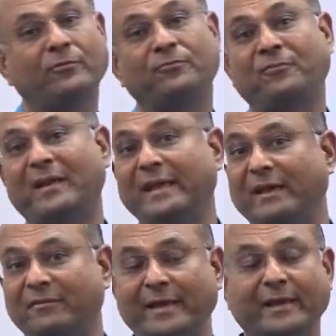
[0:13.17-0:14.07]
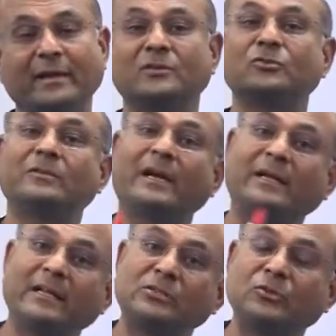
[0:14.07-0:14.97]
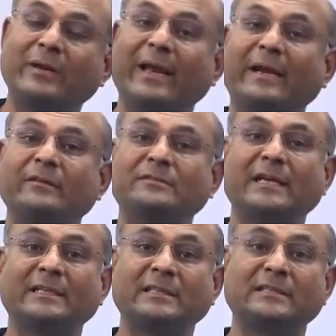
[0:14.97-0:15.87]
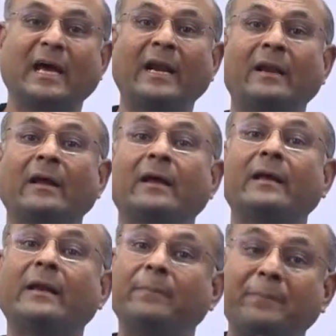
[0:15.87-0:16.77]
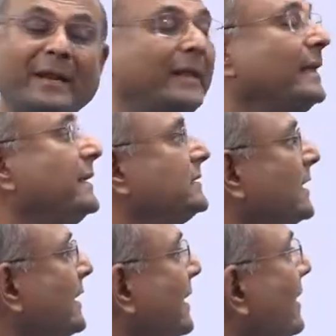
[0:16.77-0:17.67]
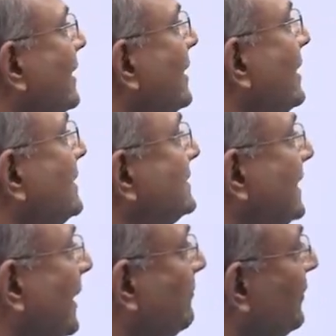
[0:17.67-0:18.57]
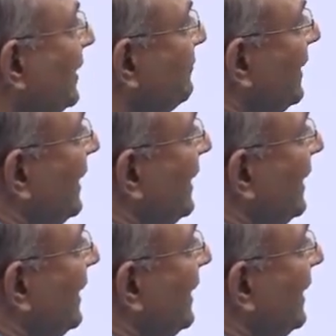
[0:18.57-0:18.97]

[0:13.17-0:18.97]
to fly away. So that tells you negative charges are repelling each other. Same way if I